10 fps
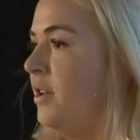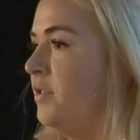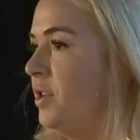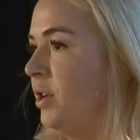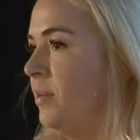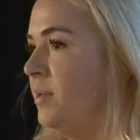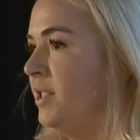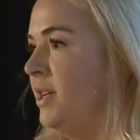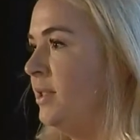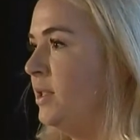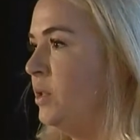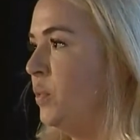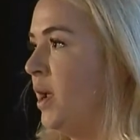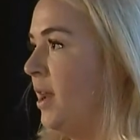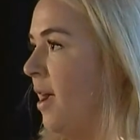of circumstances
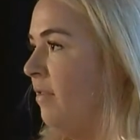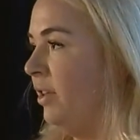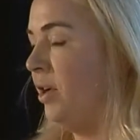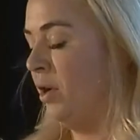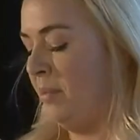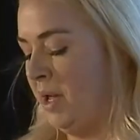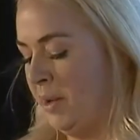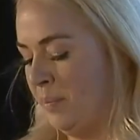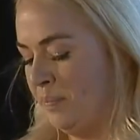weighed heavily on me.